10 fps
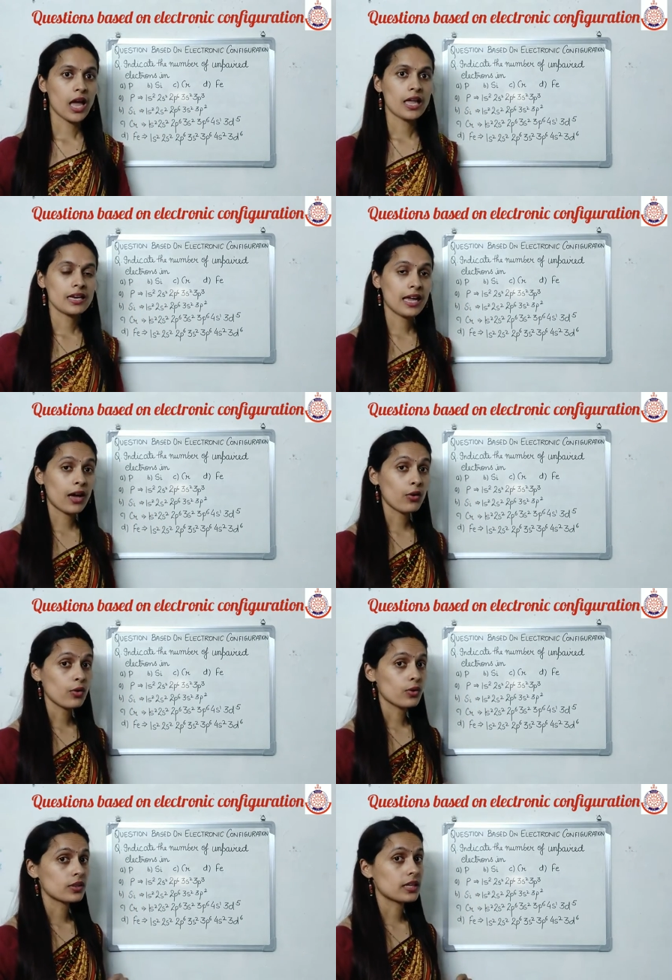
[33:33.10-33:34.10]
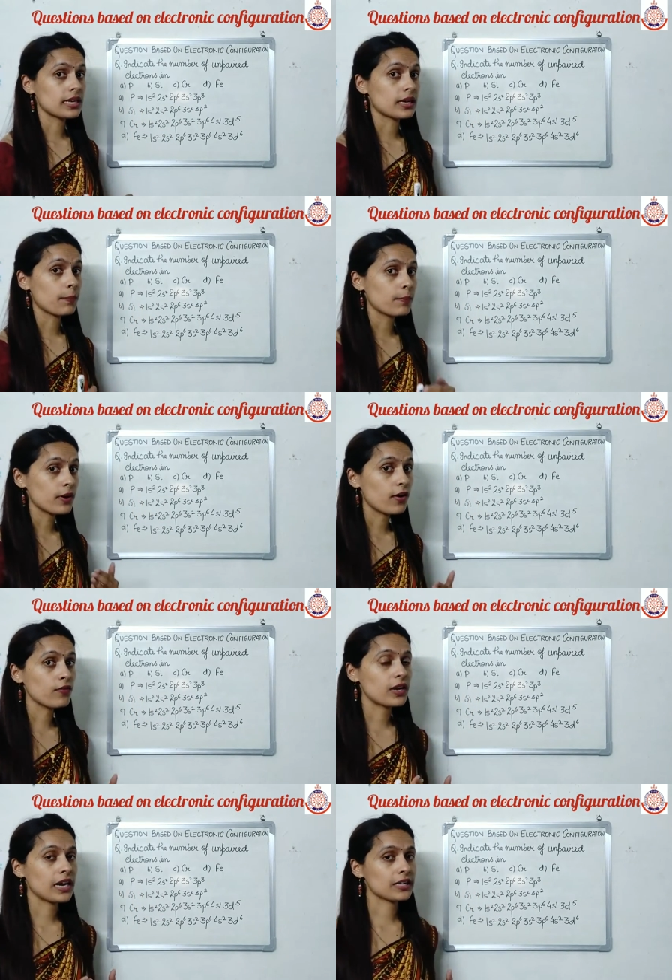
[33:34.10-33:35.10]
Now the number of
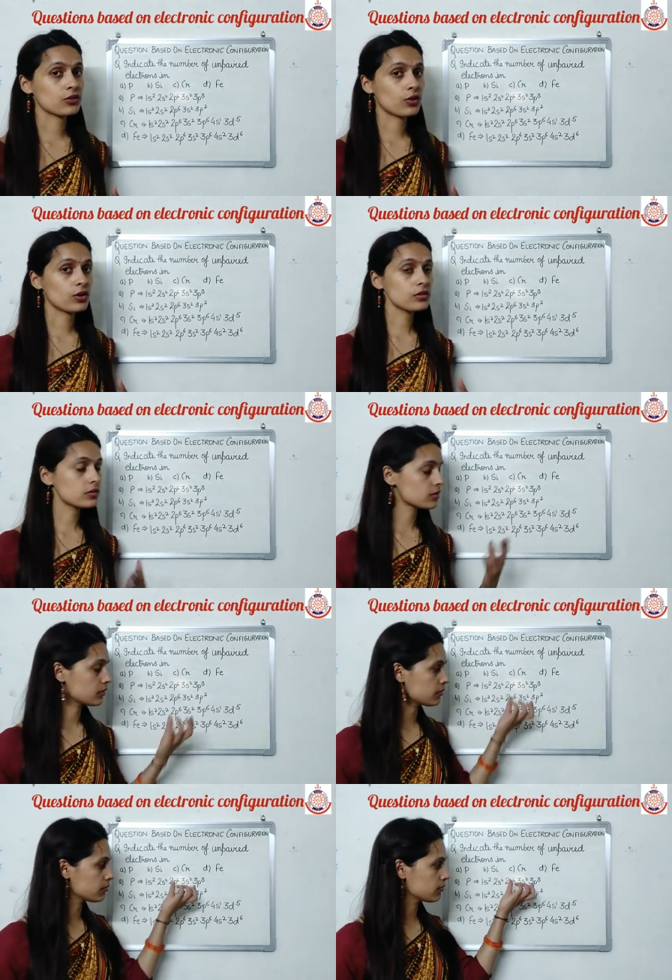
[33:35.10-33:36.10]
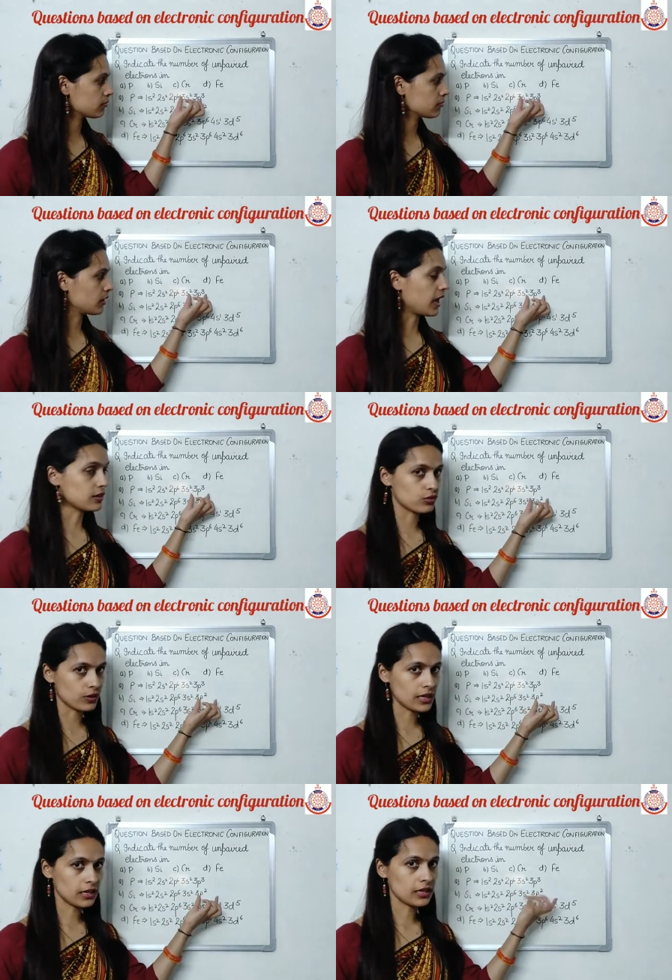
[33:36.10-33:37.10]
electrons are
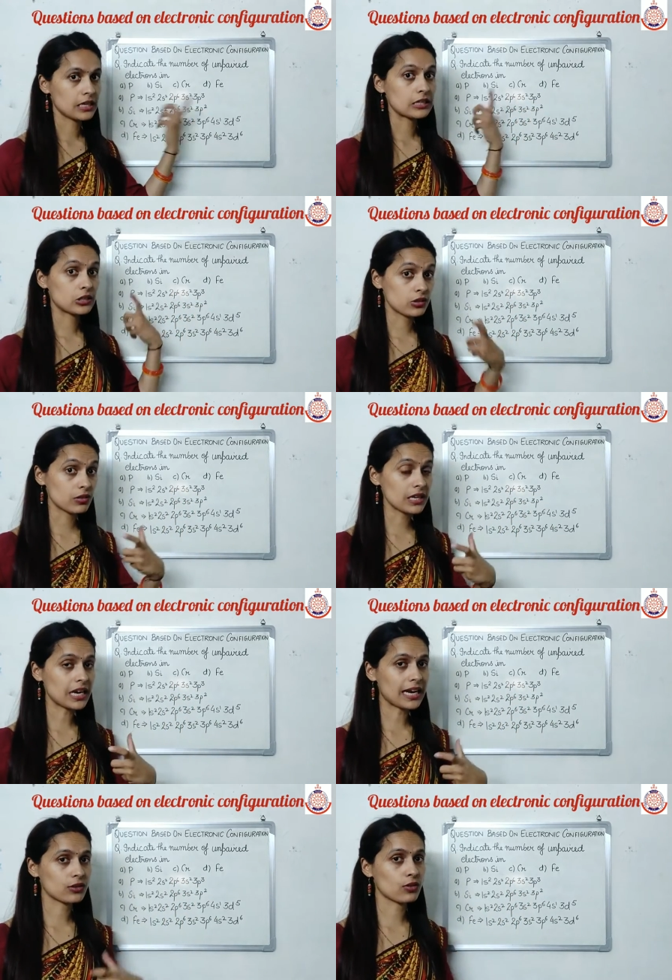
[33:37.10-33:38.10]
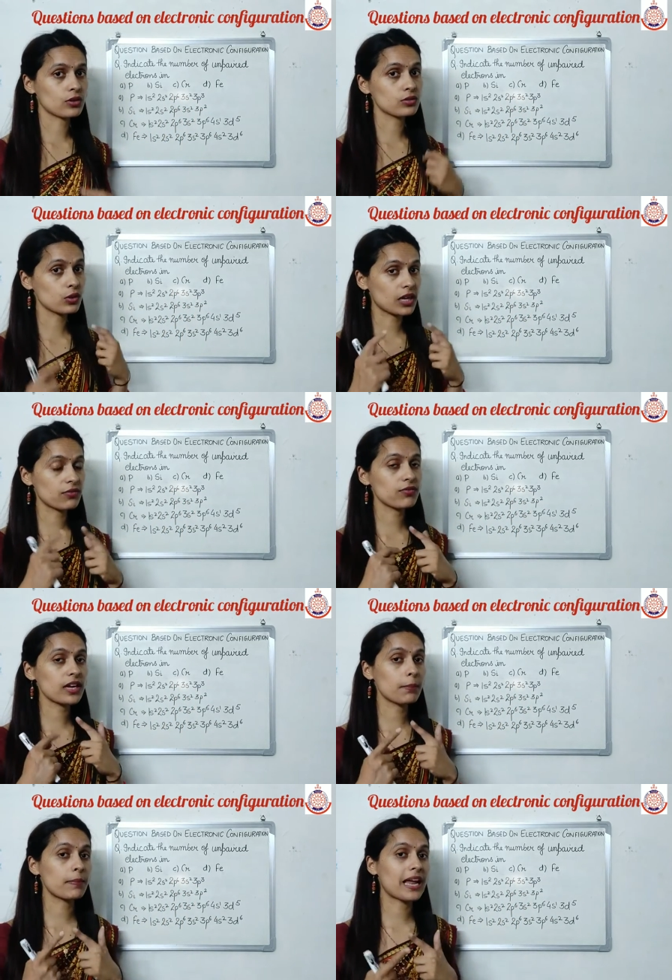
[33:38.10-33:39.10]
3 electrons. So if we
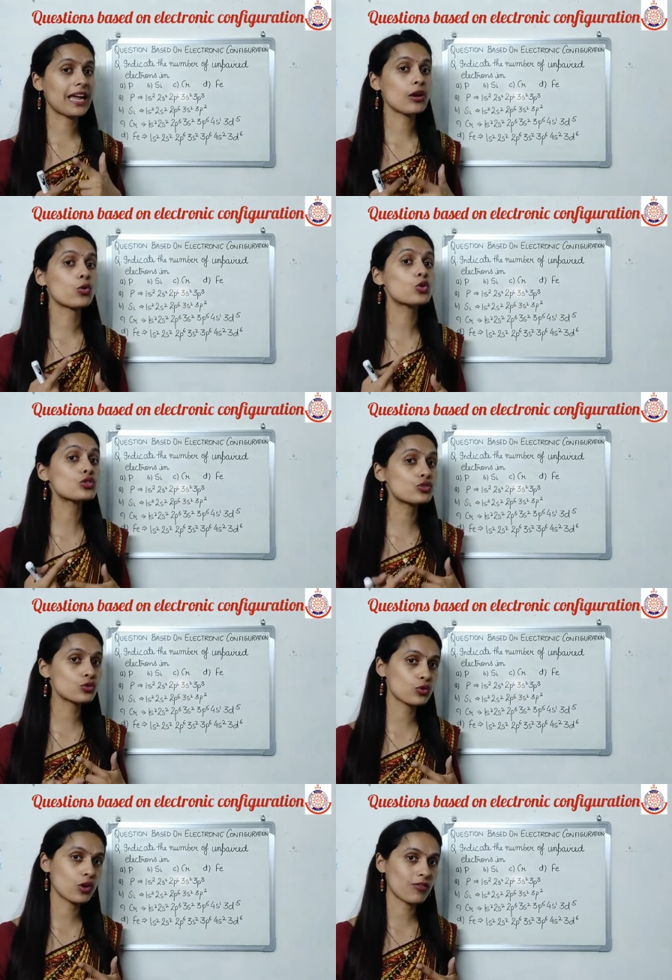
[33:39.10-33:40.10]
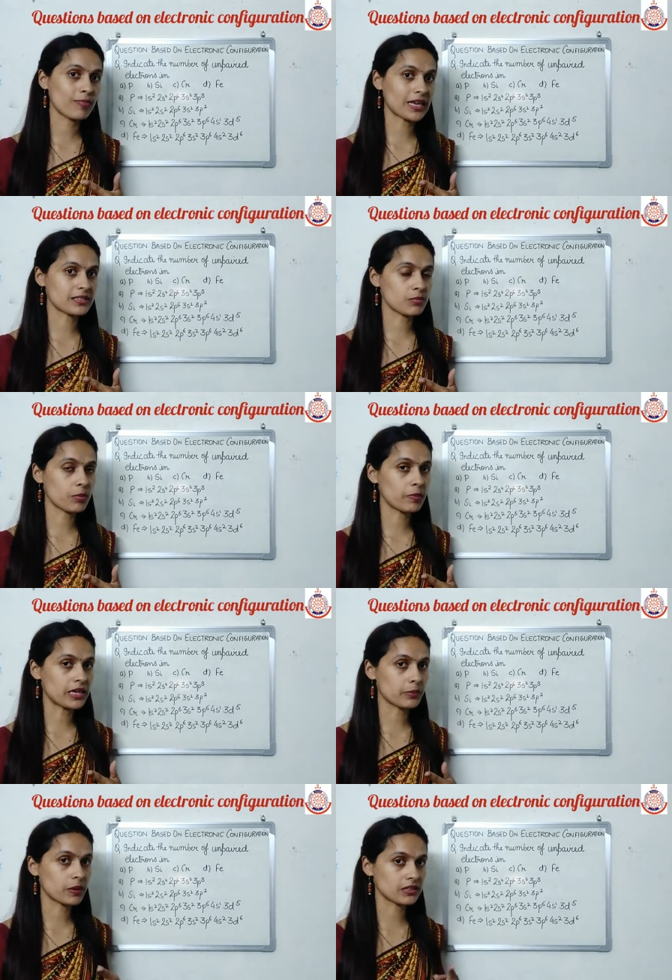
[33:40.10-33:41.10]
apply Hund's rule of maximum
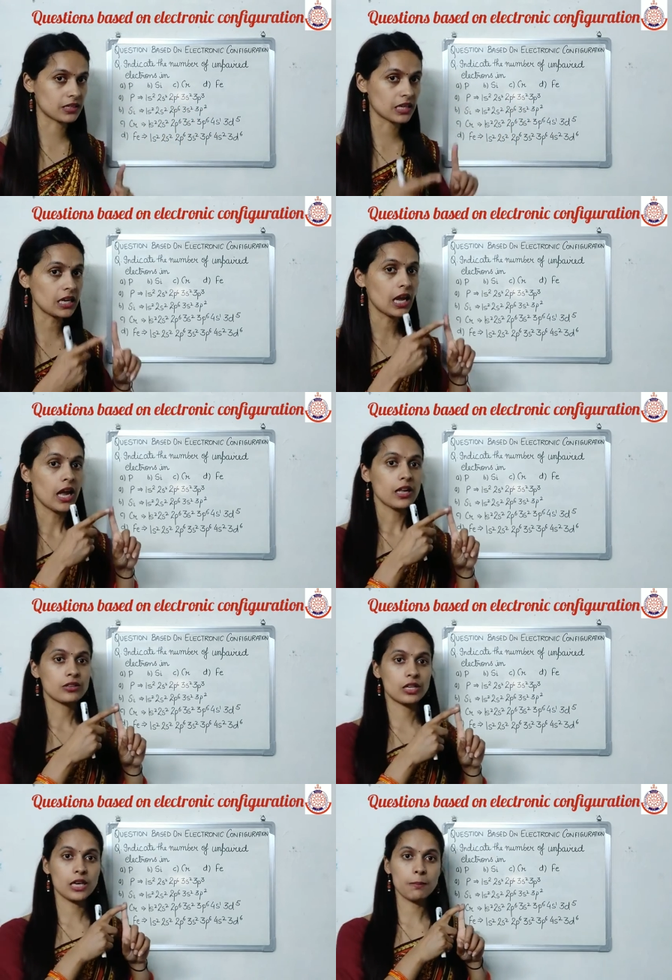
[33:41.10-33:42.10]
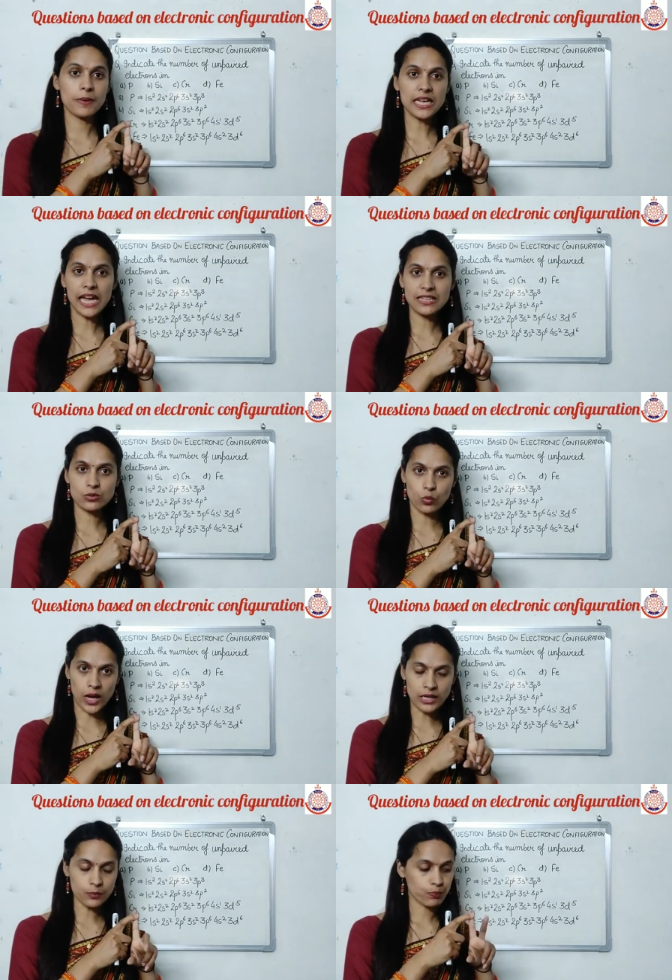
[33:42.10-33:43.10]
multiplicity,
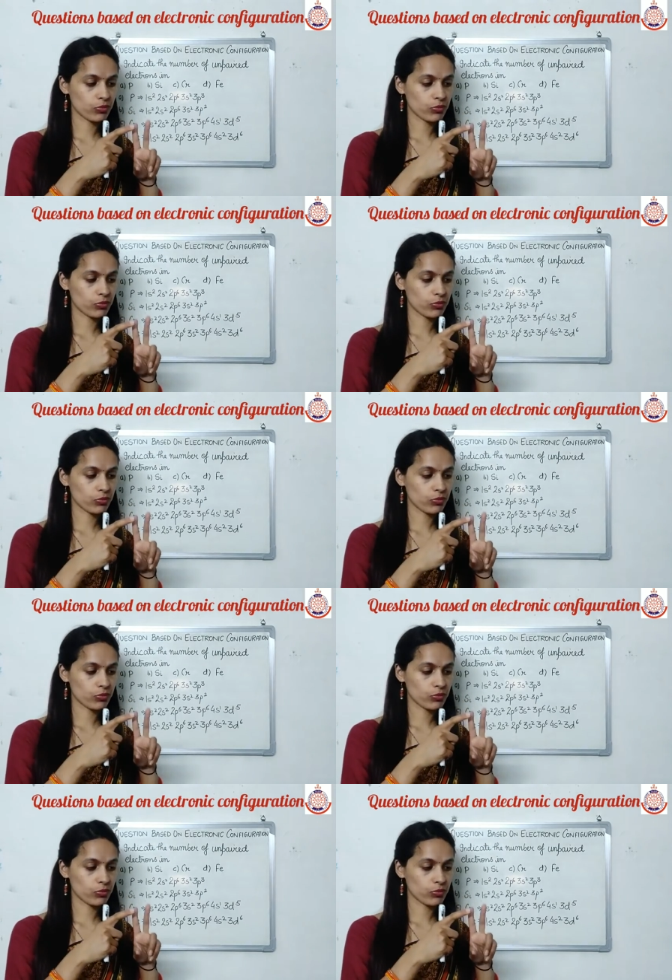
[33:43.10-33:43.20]
3px1,